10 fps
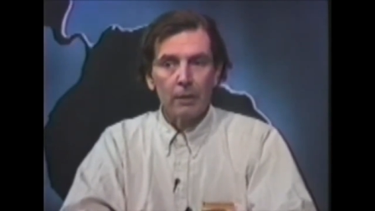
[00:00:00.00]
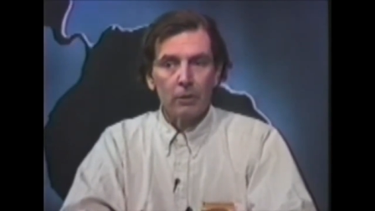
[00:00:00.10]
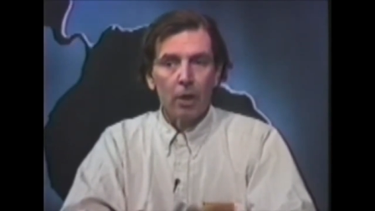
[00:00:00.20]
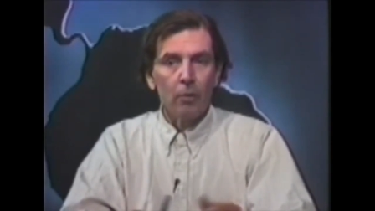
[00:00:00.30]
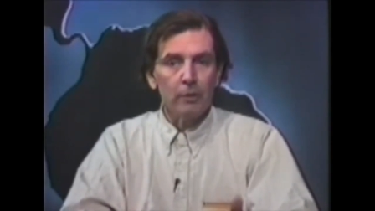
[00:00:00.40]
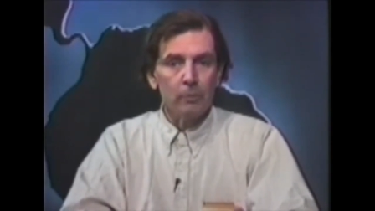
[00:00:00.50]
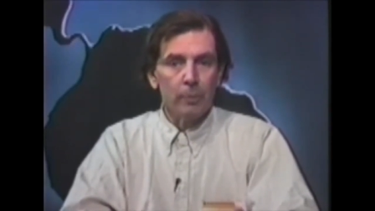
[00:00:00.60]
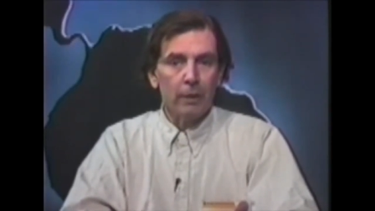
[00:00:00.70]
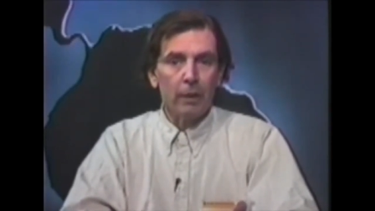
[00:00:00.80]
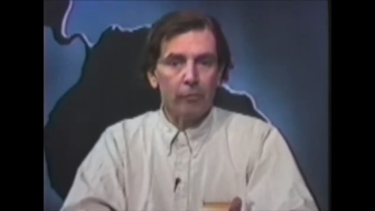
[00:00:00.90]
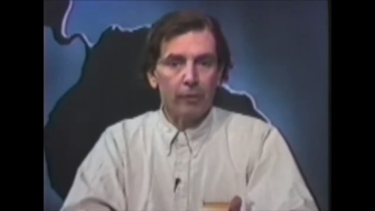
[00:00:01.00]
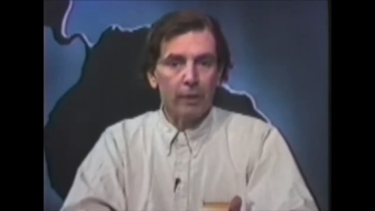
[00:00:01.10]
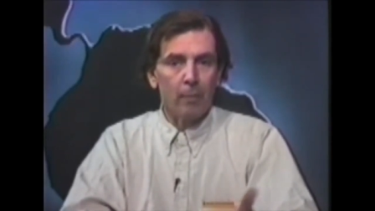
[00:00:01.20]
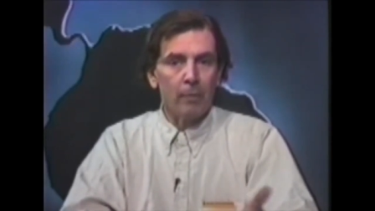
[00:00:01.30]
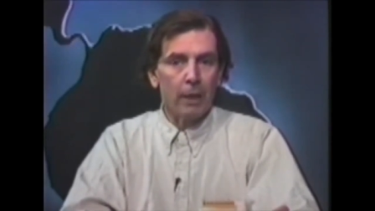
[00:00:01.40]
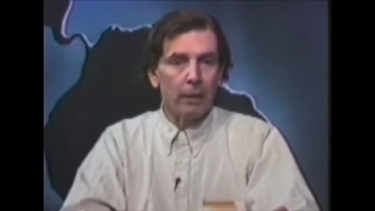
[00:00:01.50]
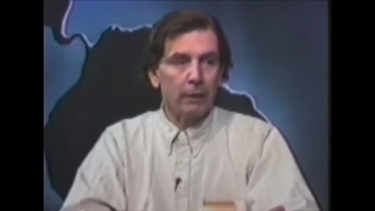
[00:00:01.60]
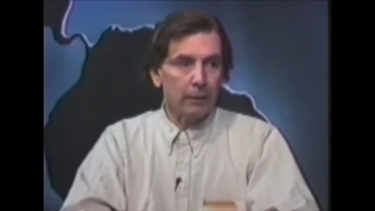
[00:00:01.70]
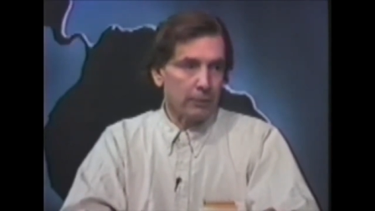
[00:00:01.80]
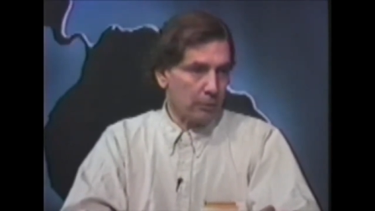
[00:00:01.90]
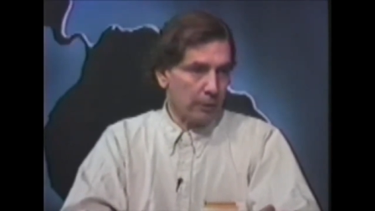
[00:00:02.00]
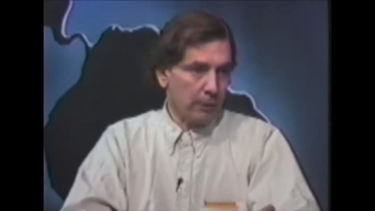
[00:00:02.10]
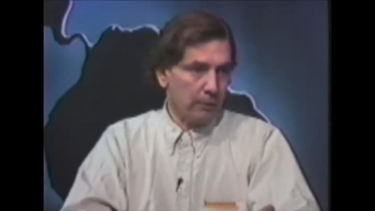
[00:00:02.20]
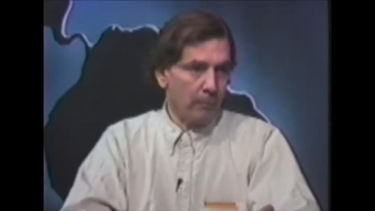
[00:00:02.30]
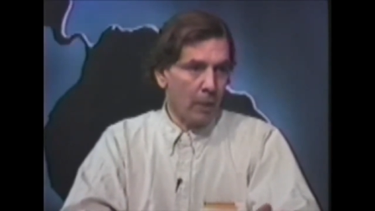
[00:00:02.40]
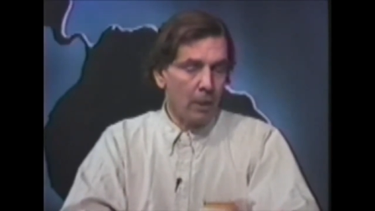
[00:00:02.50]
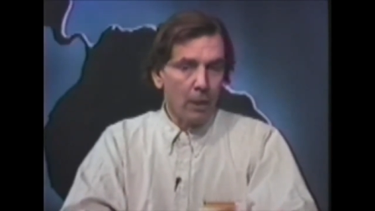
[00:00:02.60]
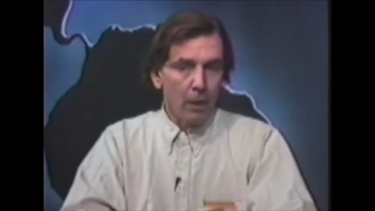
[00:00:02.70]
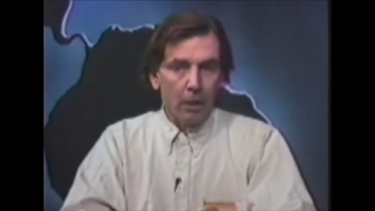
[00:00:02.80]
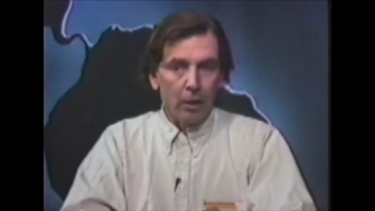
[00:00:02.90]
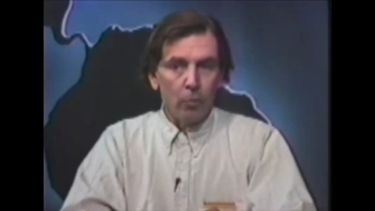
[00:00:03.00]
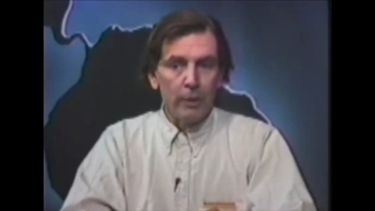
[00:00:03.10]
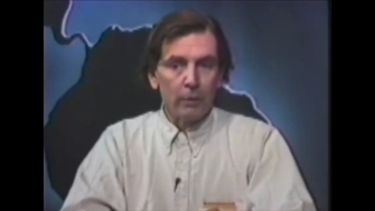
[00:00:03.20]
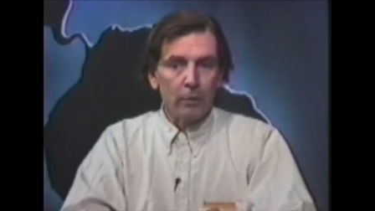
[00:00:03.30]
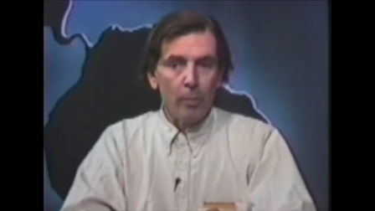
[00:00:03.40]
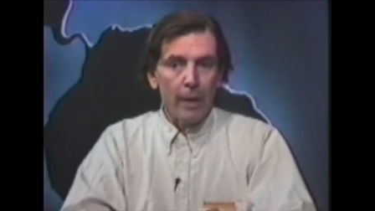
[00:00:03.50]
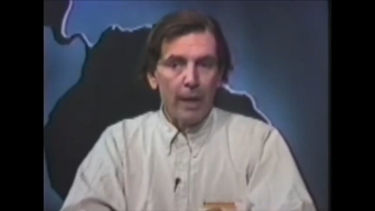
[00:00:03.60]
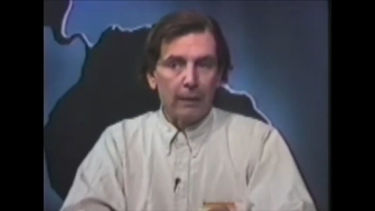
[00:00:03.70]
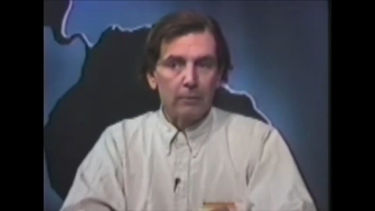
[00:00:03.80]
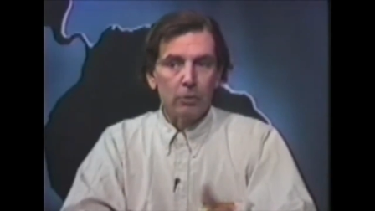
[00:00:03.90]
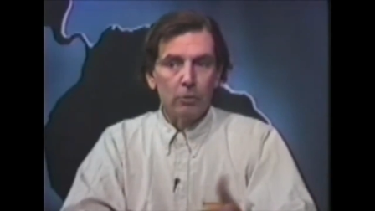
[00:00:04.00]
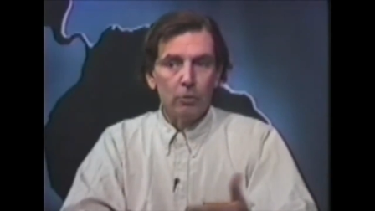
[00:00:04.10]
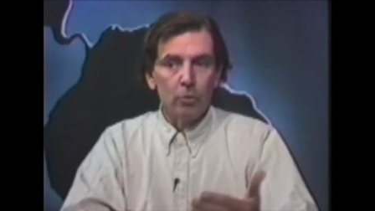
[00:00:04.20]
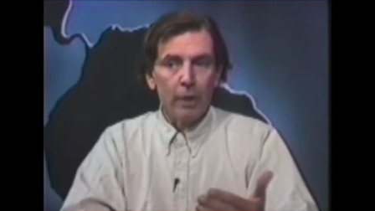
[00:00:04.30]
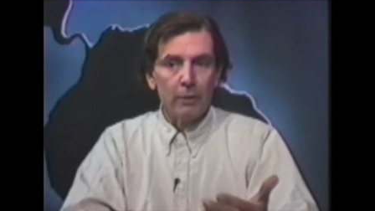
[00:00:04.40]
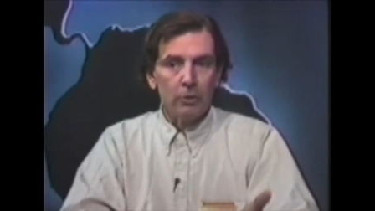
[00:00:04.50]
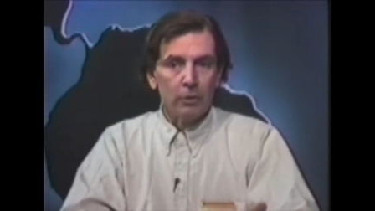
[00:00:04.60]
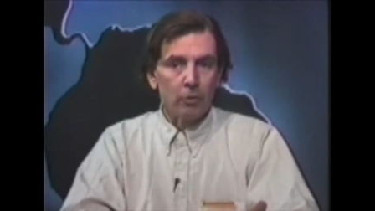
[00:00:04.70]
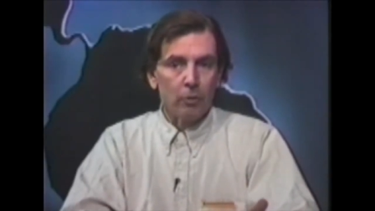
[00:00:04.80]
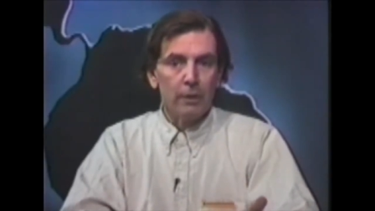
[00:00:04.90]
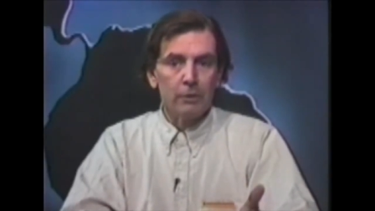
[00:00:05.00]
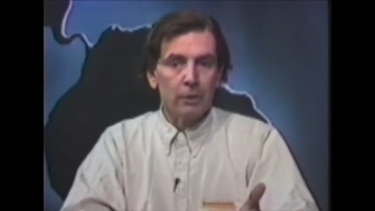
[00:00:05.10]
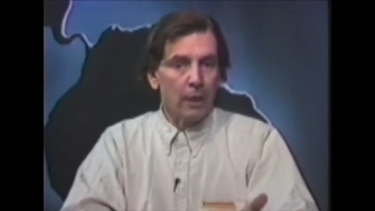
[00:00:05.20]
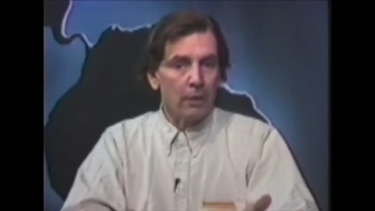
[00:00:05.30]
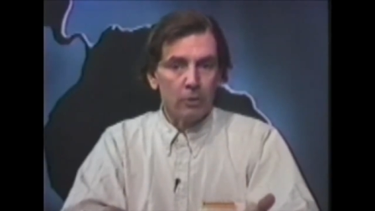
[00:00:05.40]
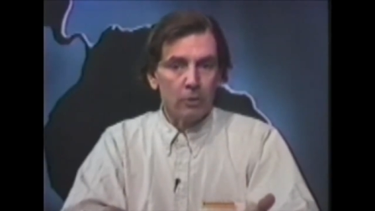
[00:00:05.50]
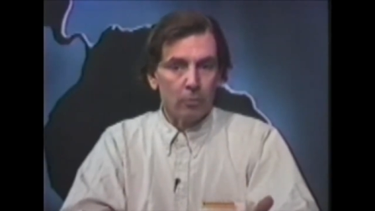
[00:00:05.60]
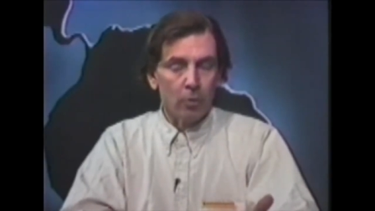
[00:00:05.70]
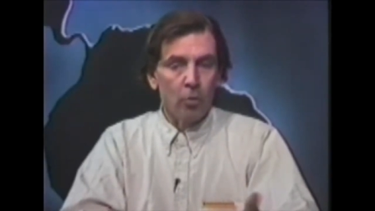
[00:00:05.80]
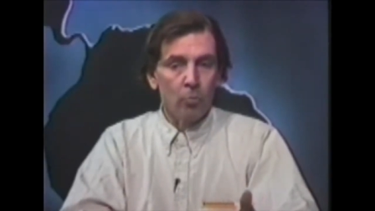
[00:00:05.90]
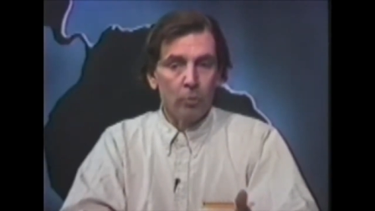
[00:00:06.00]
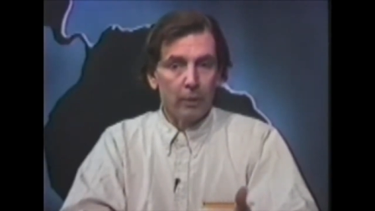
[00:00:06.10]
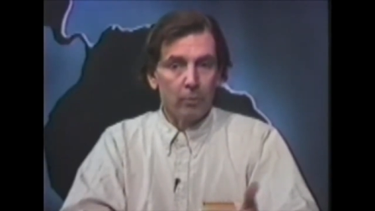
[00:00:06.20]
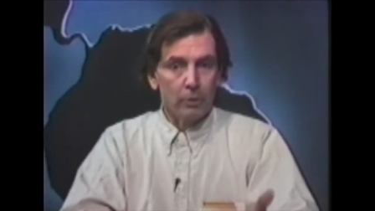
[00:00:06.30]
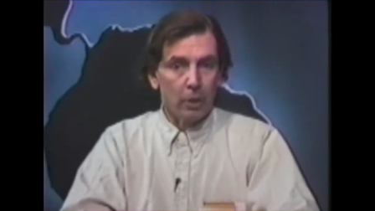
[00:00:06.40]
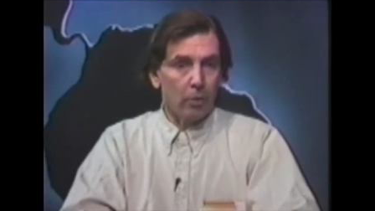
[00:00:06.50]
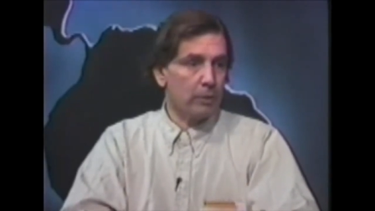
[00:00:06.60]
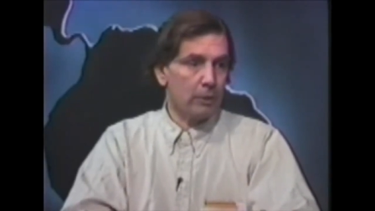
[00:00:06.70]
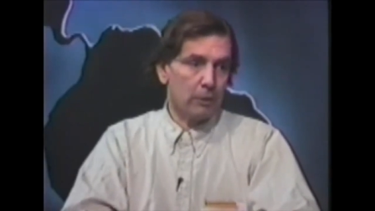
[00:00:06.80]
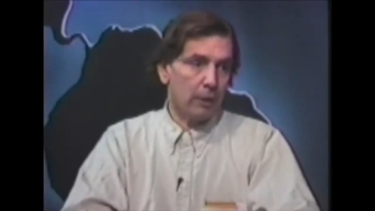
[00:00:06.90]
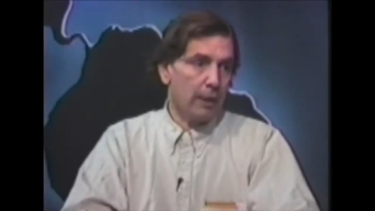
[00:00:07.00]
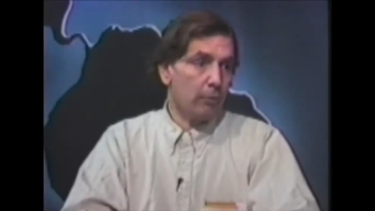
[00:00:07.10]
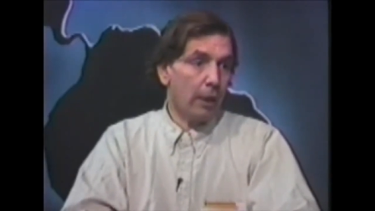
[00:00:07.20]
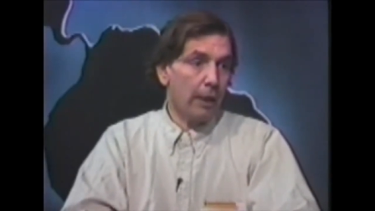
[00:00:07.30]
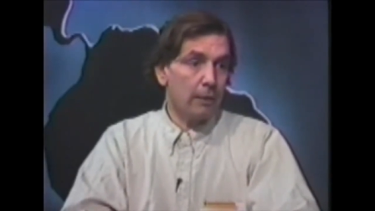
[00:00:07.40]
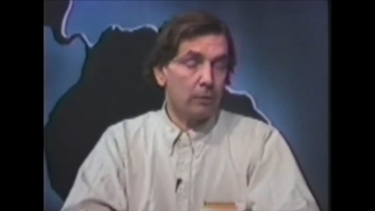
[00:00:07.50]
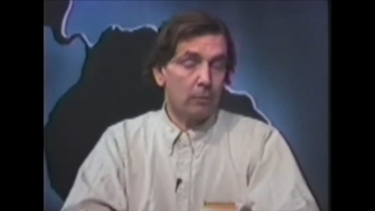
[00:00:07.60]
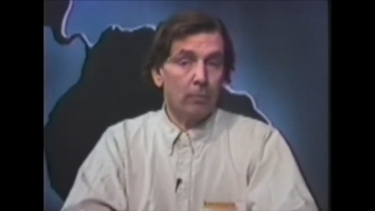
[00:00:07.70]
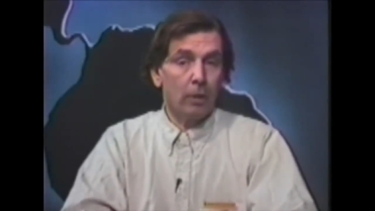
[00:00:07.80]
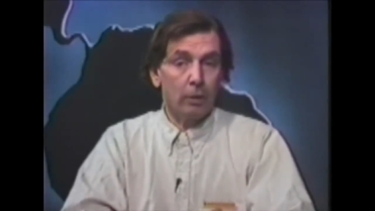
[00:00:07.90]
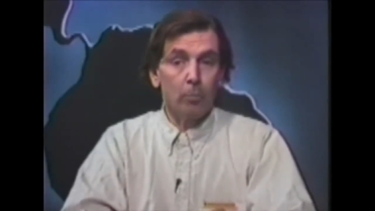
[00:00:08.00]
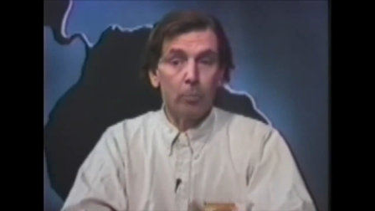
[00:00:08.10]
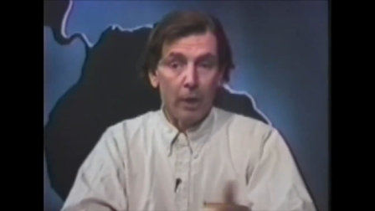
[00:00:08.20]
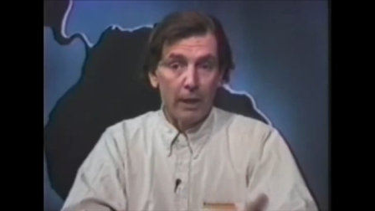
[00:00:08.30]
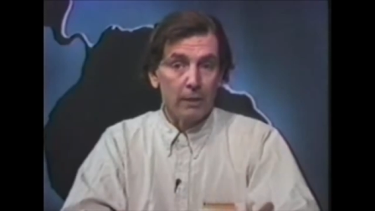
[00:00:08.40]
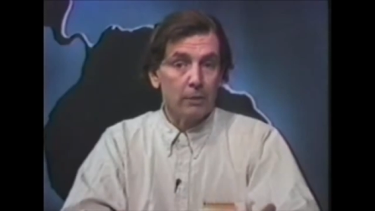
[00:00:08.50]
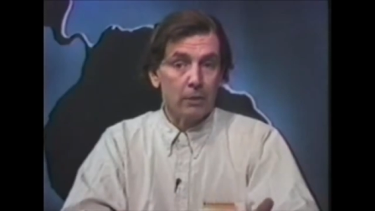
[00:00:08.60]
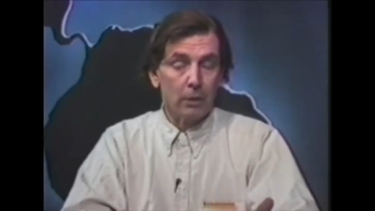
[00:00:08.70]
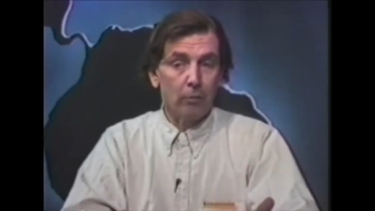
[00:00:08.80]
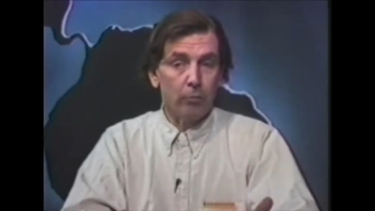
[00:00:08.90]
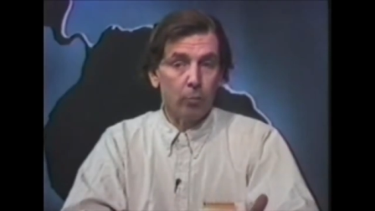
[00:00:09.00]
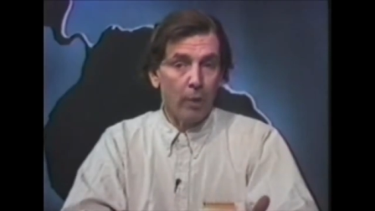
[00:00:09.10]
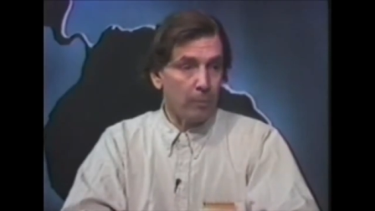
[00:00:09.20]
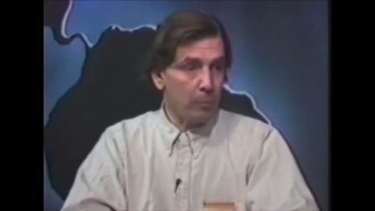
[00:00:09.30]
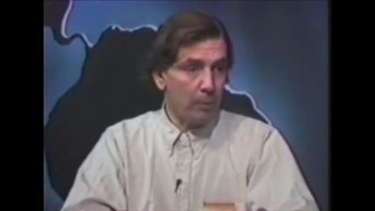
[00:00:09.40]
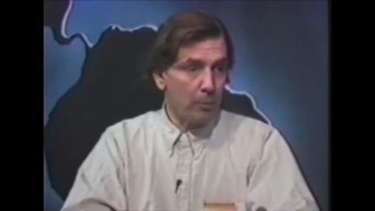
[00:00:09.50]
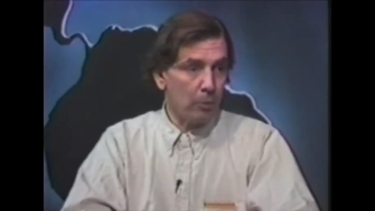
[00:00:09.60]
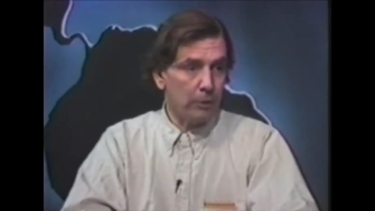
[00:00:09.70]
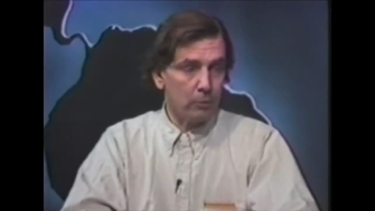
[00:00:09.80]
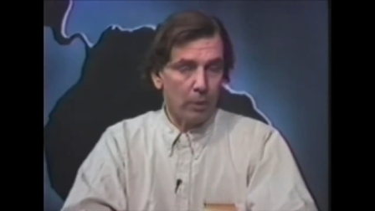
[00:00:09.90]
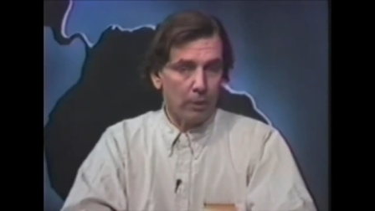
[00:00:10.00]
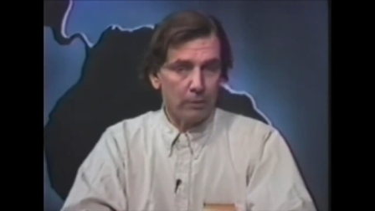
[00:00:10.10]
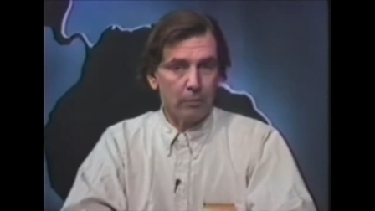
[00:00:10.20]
has always been a phenomenon in history. We can go back to ancient Greece and ancient Rome, where there was always a slave class comprised of white people as well